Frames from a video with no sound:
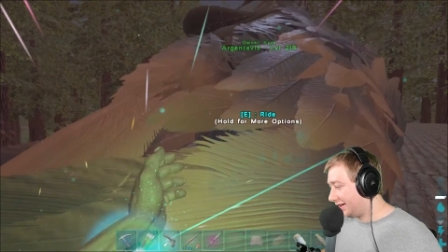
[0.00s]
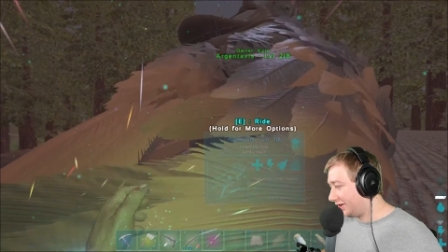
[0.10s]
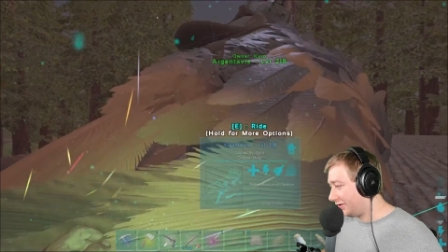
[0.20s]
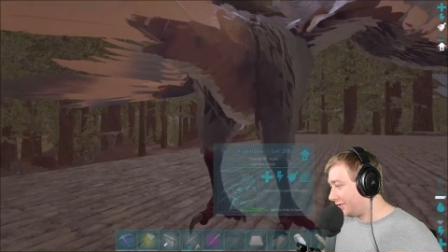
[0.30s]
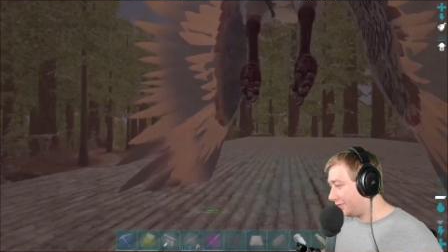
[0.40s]

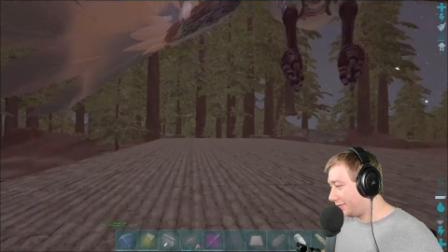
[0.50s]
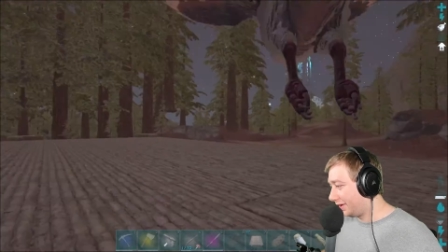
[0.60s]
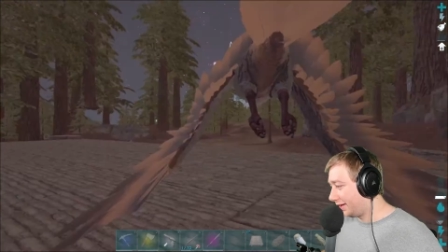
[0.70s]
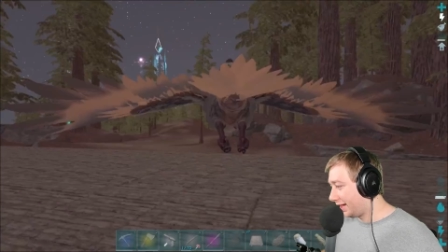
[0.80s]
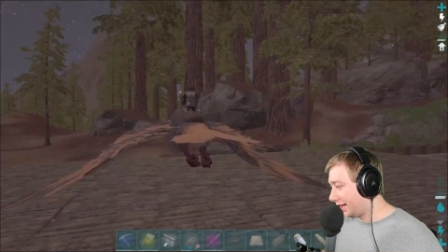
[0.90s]
Oh,
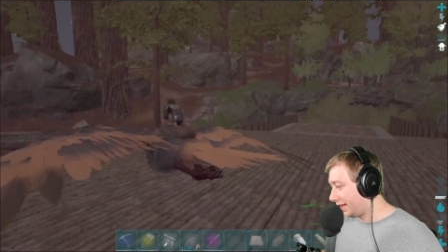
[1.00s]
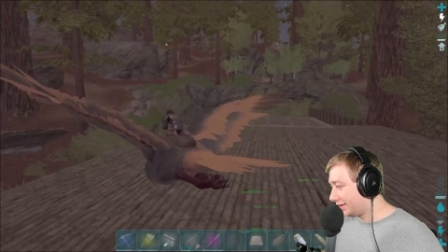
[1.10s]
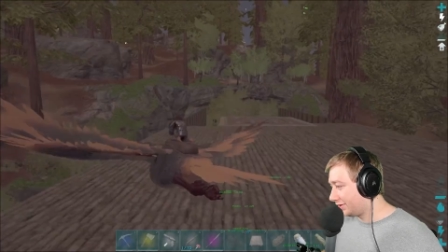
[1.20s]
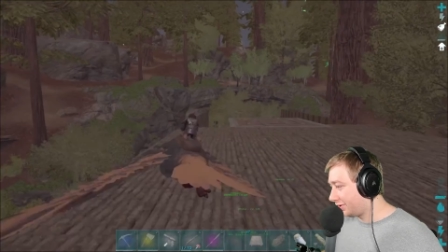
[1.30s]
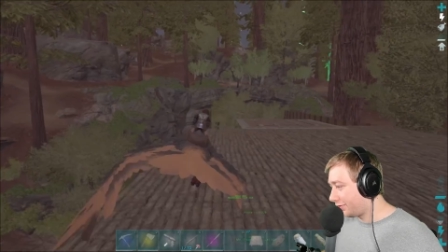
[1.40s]
we
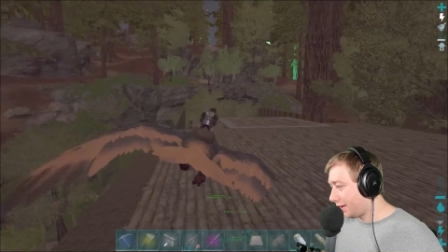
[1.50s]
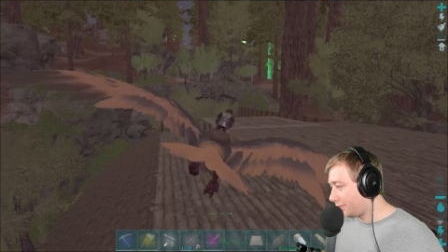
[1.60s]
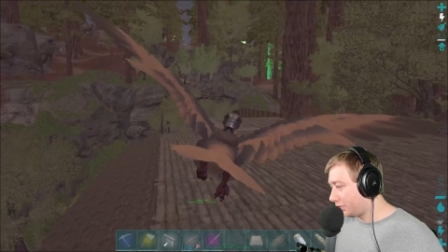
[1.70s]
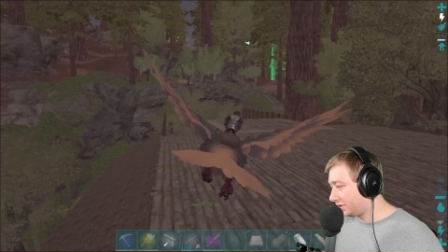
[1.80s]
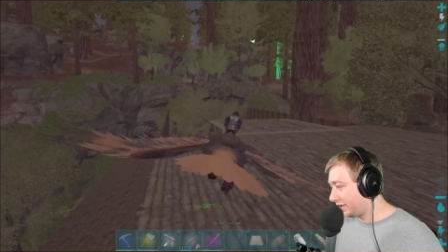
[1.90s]

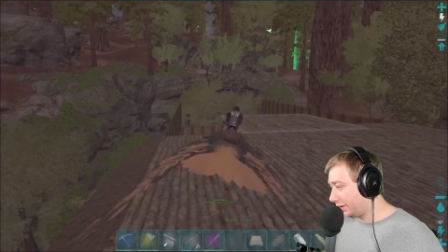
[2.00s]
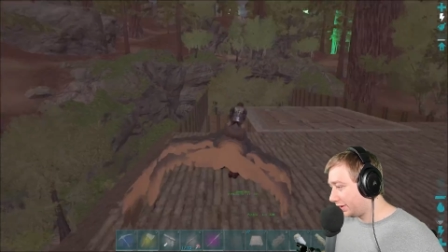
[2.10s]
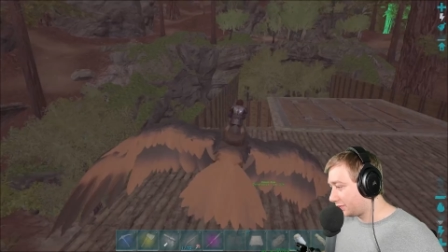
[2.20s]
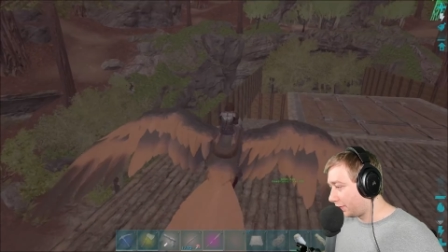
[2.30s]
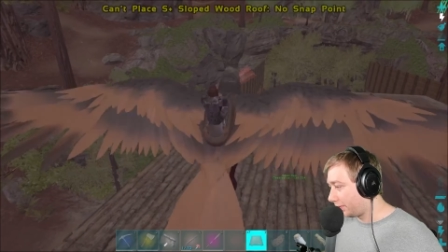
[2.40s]
grabbed more
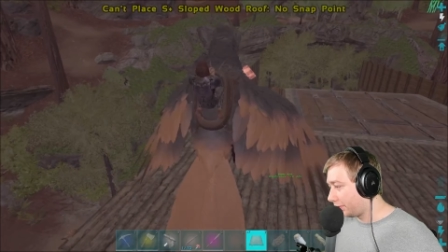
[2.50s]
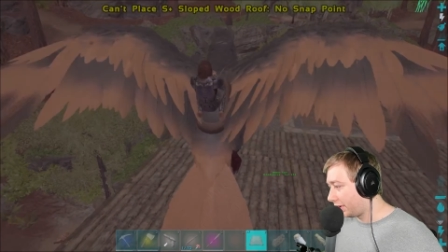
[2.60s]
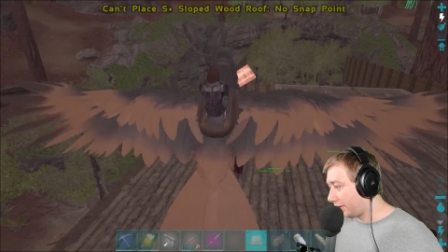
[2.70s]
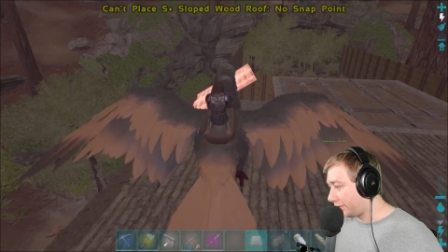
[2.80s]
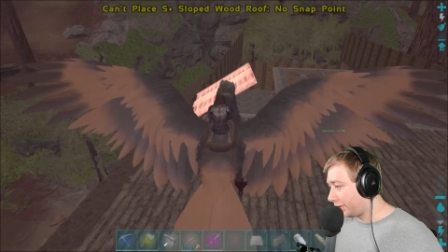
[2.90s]
ceilings while we
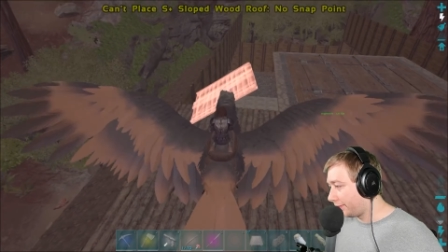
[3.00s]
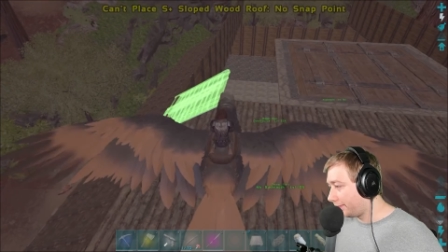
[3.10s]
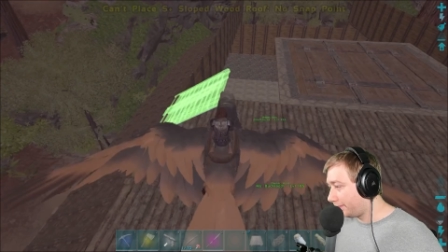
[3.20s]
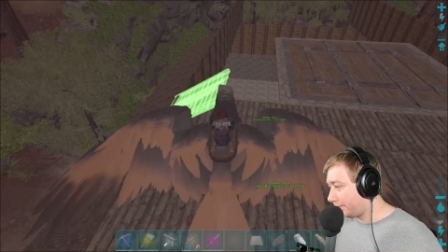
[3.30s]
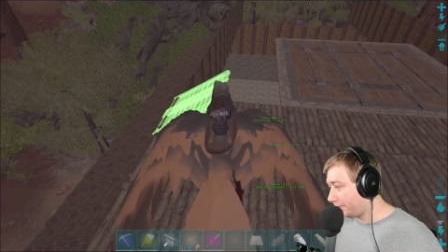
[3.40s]
were down
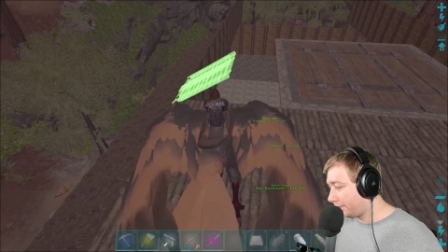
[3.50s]
there.